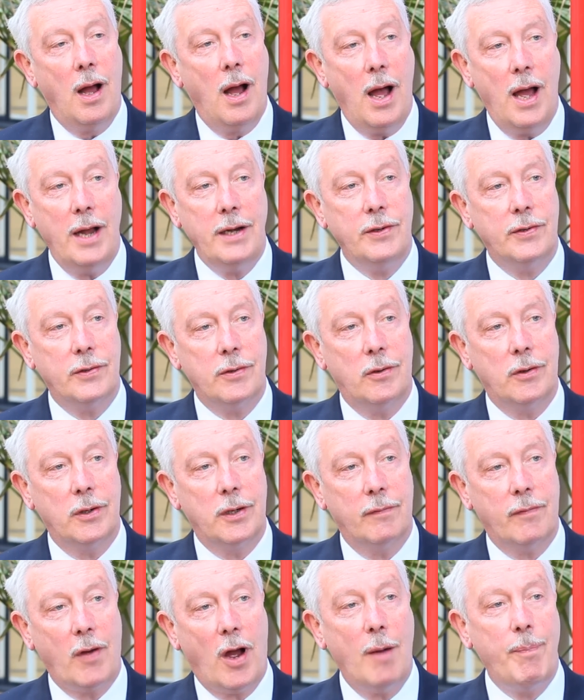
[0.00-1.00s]
any sort
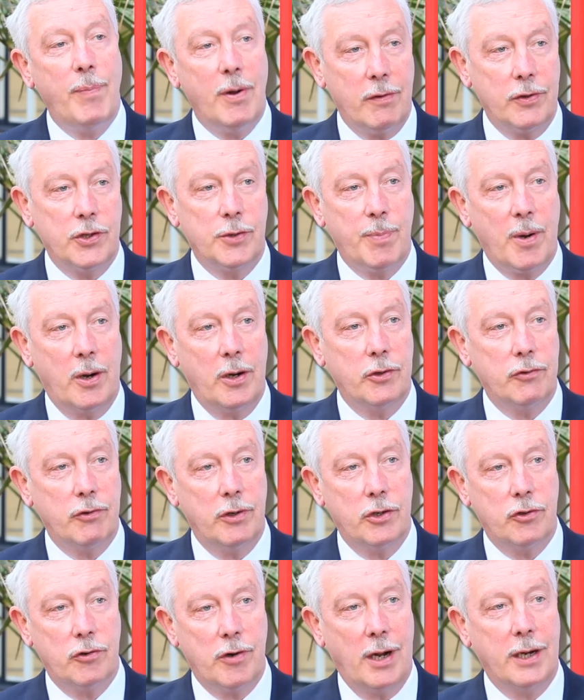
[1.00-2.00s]
of upper
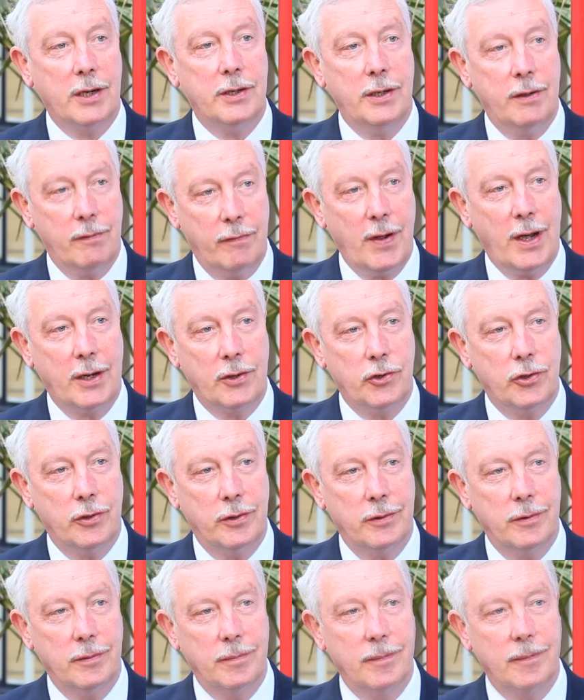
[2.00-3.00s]
respiratory tract
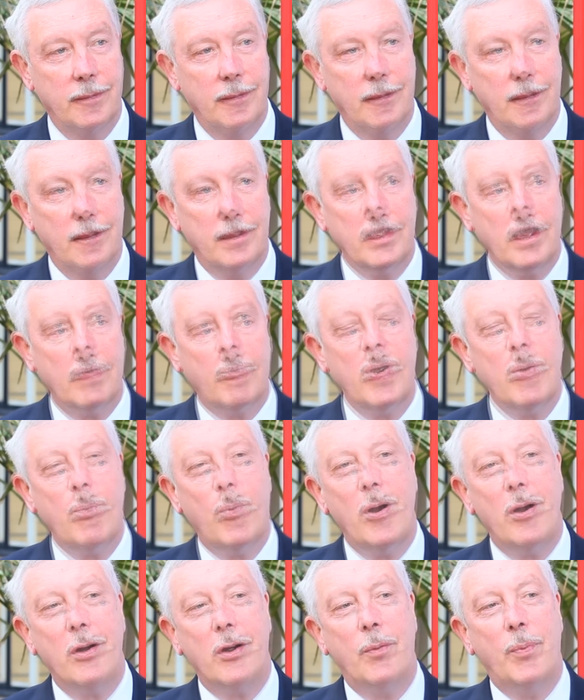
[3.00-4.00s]
infection. We
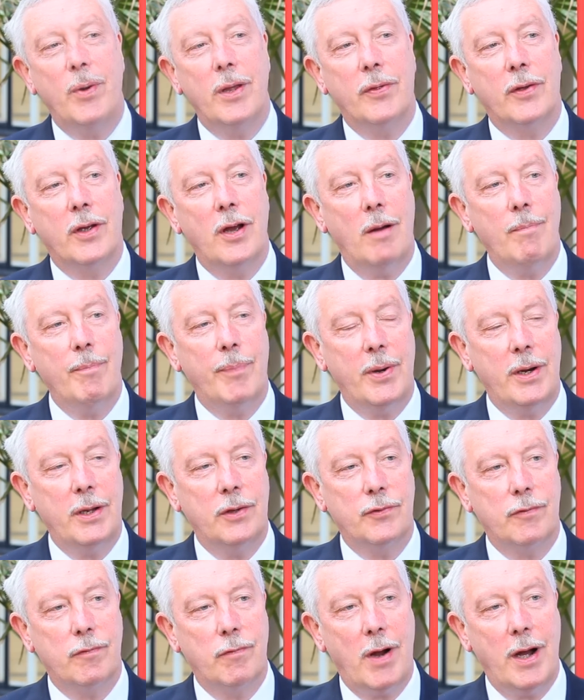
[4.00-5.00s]
work with
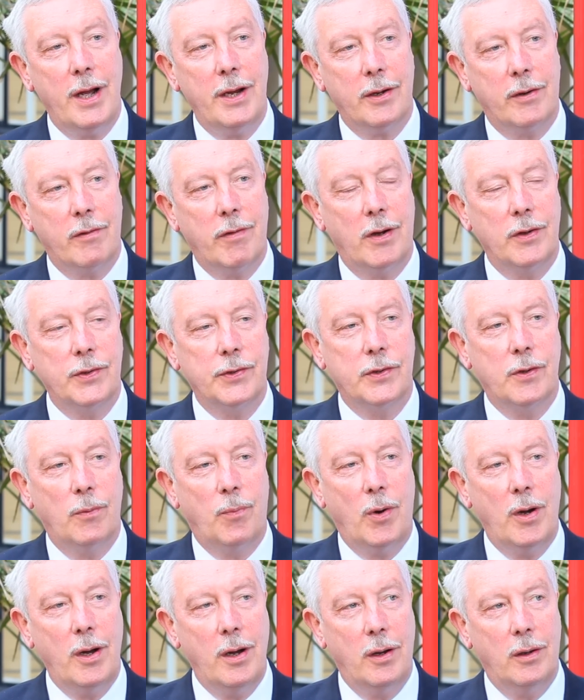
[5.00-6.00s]
companies right across the
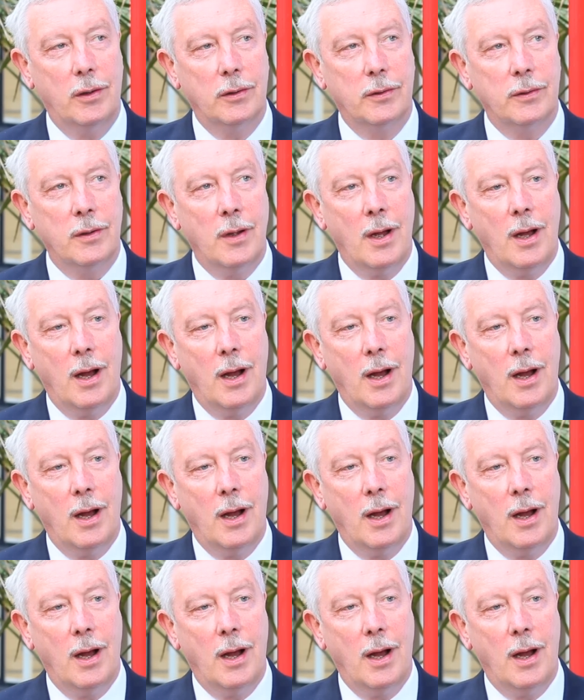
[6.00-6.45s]
world.